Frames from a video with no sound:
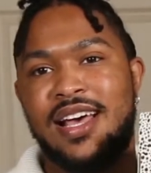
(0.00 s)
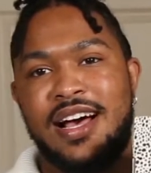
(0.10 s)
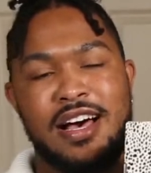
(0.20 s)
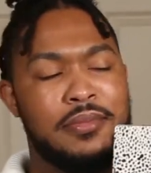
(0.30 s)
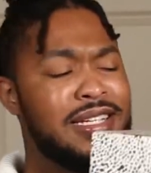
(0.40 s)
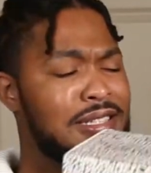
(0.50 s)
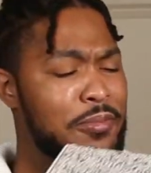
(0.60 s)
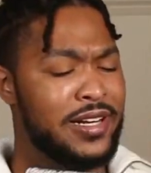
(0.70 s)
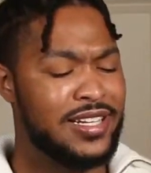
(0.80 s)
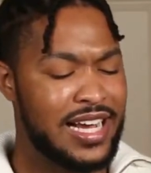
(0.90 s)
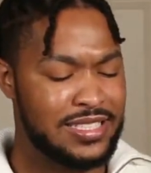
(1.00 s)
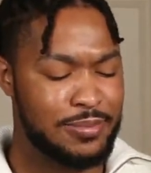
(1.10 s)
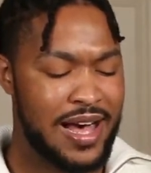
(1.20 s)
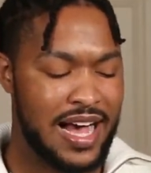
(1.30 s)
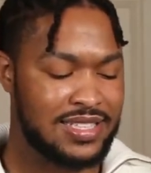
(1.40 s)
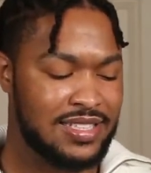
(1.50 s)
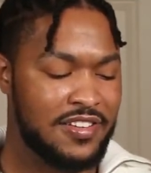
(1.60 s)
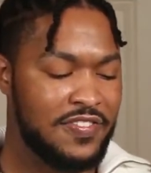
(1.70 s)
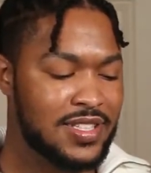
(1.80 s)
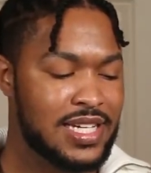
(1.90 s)
It's a pretty nice box and
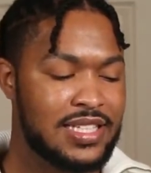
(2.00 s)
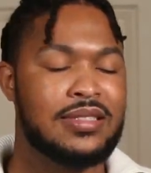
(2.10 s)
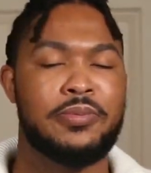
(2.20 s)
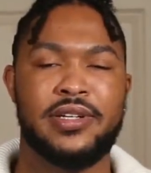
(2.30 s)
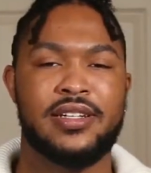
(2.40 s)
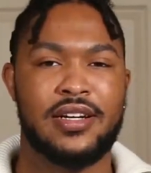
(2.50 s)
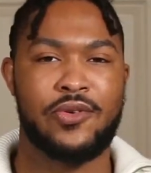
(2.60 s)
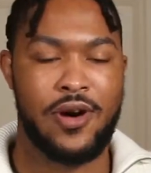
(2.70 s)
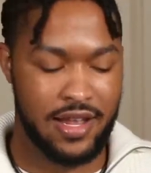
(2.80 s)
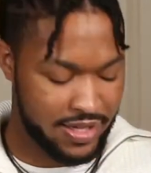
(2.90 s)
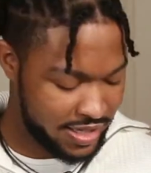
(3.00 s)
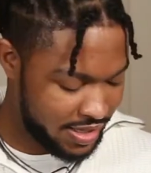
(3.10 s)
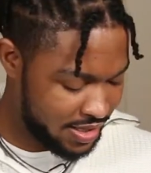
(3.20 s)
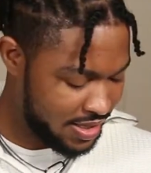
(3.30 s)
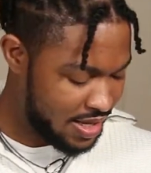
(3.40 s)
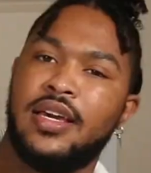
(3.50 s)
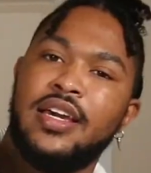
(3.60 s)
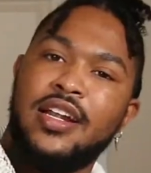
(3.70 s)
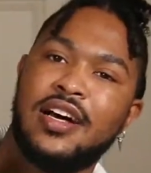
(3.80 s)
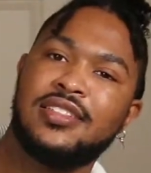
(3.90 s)
it feels like it's pretty good quality.
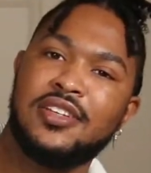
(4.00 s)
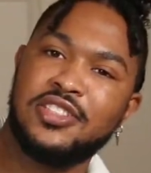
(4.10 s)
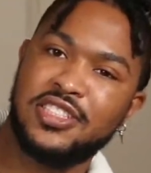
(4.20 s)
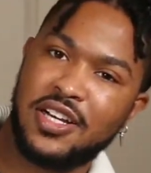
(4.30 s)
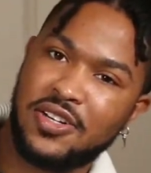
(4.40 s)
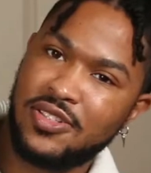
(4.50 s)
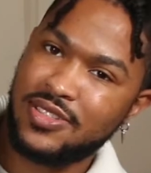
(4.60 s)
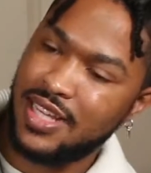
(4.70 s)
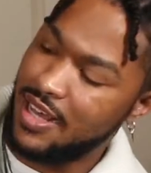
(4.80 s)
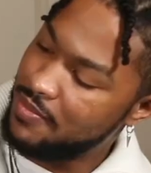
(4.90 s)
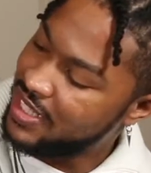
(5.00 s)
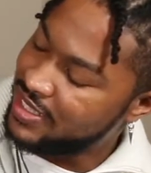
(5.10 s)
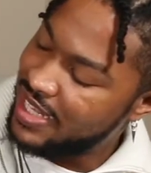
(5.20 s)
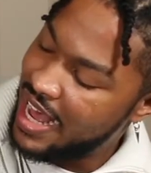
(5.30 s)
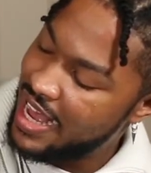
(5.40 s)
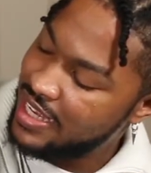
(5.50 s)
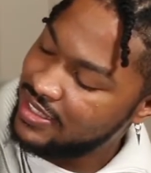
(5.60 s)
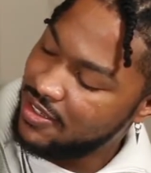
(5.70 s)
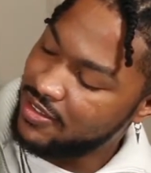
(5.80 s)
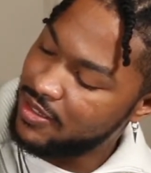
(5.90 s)
It also shows the size
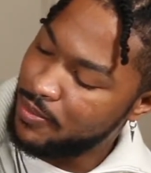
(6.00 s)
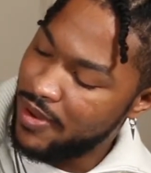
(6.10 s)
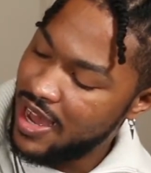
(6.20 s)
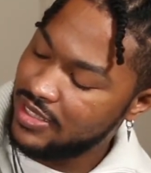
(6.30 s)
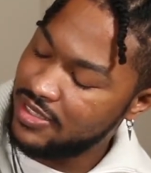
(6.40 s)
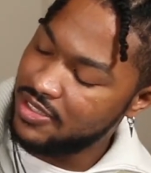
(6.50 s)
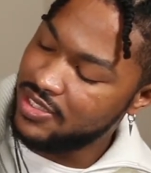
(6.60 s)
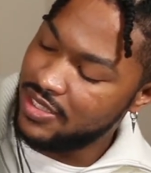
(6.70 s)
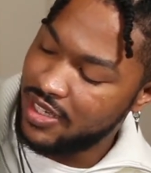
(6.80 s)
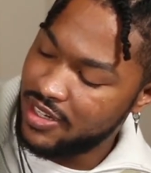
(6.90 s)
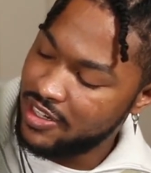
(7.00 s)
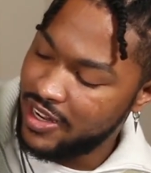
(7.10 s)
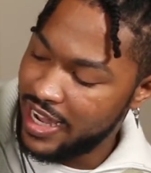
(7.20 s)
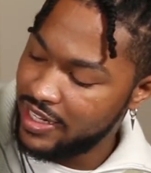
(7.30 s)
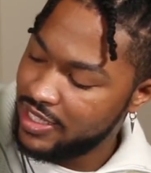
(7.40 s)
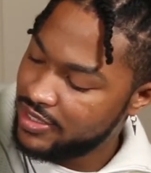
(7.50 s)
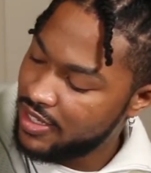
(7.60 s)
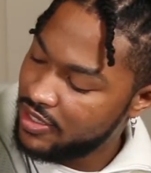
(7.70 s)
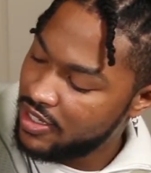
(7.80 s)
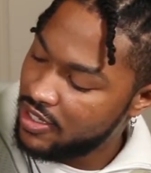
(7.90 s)
on the box, so you see another Eytys
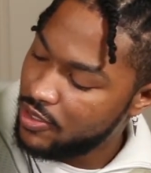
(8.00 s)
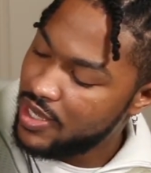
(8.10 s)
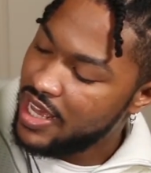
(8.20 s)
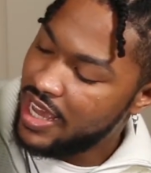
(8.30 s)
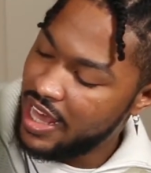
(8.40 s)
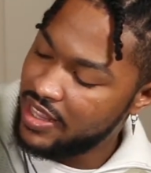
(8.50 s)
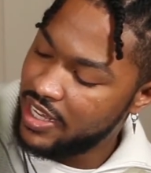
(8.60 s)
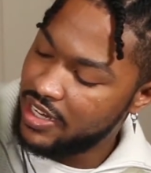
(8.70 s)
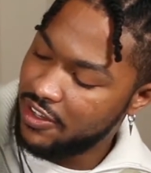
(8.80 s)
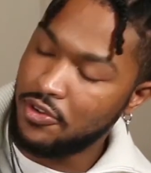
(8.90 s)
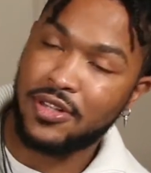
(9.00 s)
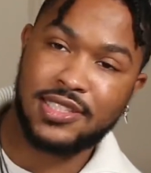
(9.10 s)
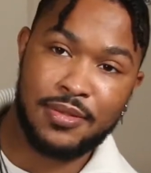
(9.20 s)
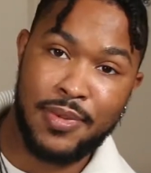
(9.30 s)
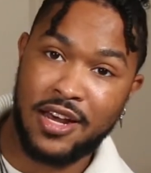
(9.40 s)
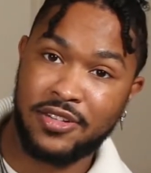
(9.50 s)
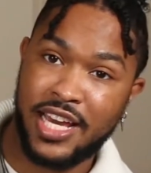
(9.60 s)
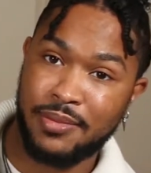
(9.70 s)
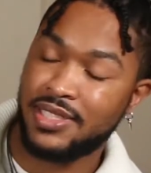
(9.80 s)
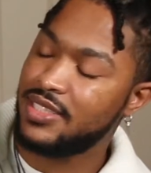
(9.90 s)
logo, and then of course the model
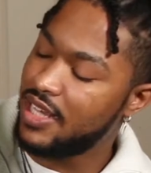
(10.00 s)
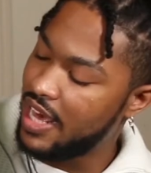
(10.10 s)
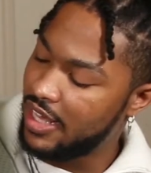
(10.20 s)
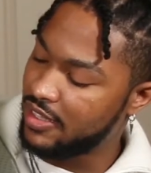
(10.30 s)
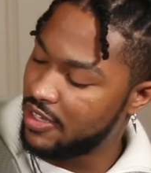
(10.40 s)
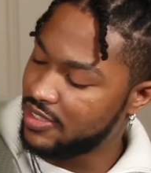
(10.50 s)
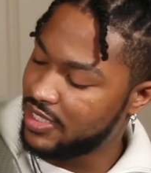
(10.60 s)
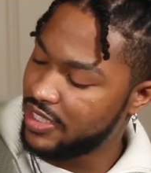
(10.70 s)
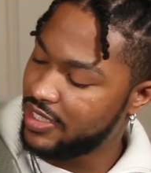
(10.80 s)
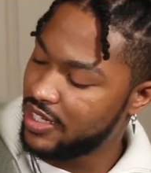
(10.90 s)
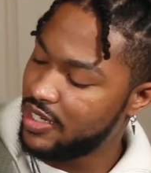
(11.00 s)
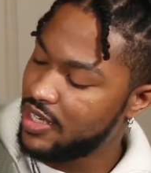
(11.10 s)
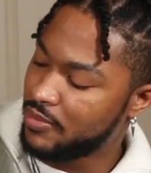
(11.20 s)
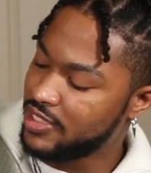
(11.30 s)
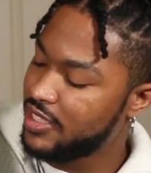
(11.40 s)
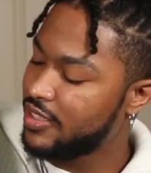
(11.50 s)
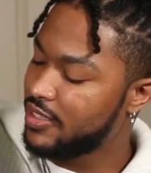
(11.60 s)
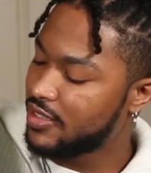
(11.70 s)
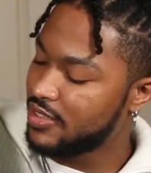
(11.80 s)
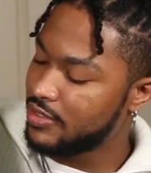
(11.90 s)
name is the Halo sneaker. The
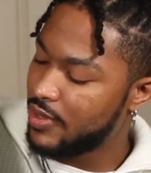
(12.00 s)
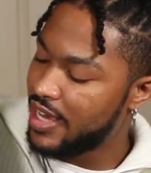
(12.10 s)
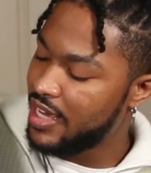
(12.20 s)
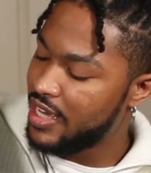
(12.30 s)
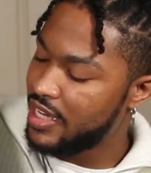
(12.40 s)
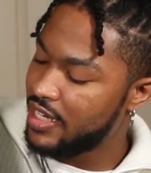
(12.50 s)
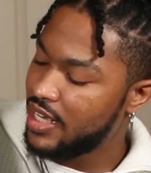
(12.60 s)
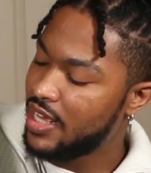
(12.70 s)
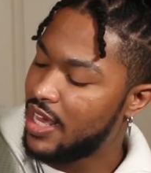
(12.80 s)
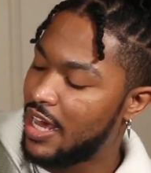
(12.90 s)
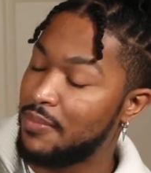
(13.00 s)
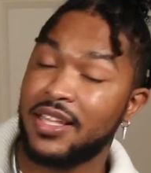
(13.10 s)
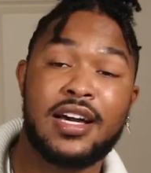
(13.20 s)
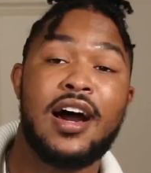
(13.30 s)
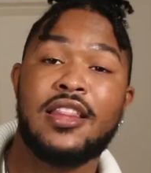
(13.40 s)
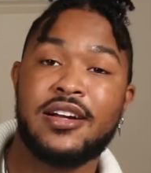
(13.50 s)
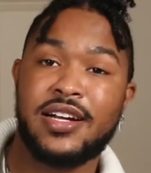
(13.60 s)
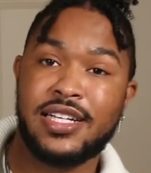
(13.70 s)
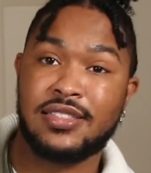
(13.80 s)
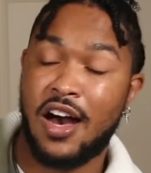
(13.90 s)
material is suede, the color
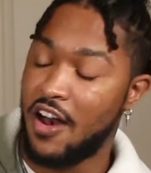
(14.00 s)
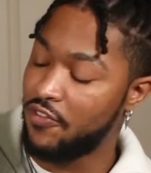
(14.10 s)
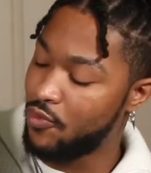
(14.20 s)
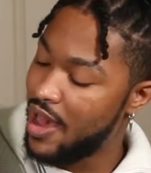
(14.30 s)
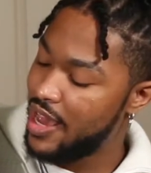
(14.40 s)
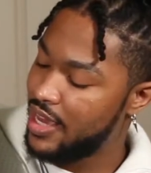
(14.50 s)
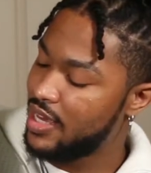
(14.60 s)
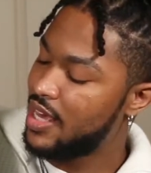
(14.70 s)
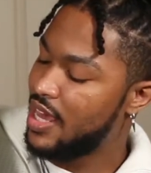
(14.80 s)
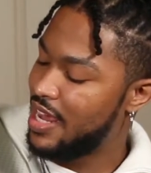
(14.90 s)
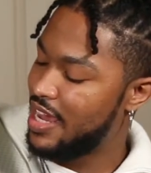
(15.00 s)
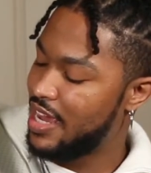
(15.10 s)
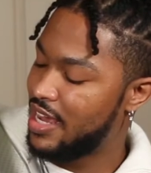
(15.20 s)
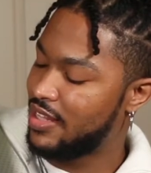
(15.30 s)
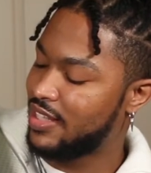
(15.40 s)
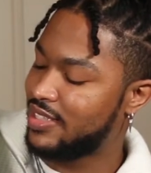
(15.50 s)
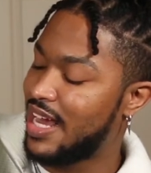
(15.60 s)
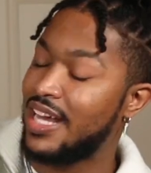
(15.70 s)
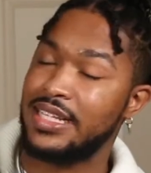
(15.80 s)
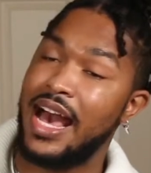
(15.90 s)
is off-white, and the
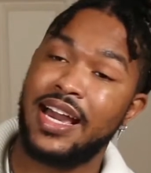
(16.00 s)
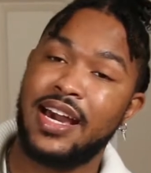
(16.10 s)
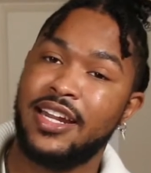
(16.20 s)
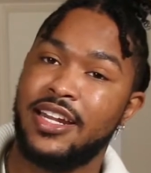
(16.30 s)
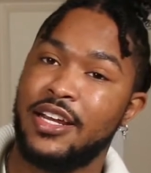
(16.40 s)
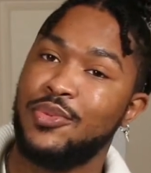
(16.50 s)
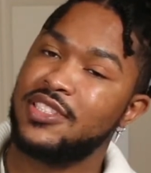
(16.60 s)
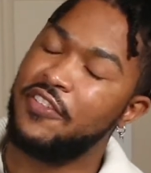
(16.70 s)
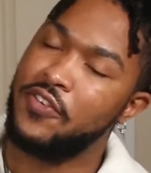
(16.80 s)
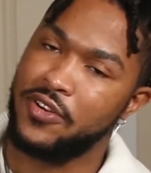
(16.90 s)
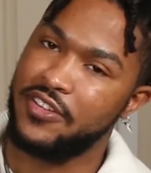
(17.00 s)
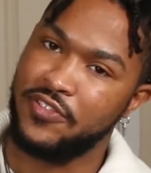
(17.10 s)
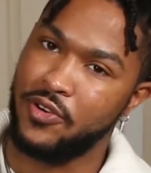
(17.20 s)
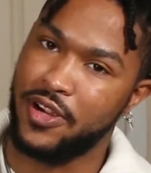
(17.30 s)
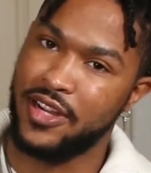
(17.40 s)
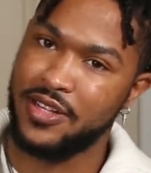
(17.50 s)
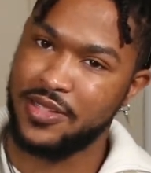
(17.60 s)
size I got it in was a 44.